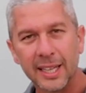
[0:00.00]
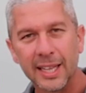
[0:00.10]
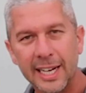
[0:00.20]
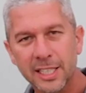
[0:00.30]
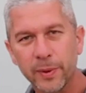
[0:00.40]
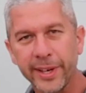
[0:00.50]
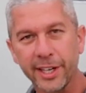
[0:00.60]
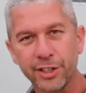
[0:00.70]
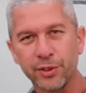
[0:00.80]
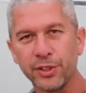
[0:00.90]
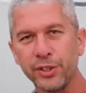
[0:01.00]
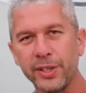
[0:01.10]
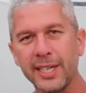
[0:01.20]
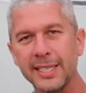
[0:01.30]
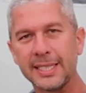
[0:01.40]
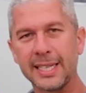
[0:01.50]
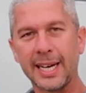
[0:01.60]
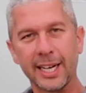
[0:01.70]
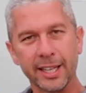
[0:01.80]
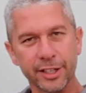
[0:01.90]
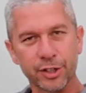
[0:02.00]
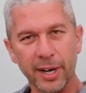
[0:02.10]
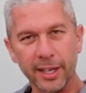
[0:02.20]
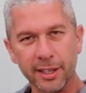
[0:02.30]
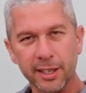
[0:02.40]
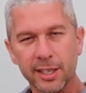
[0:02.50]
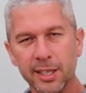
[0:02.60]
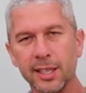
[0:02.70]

Last week I showed you the inside of the trailer.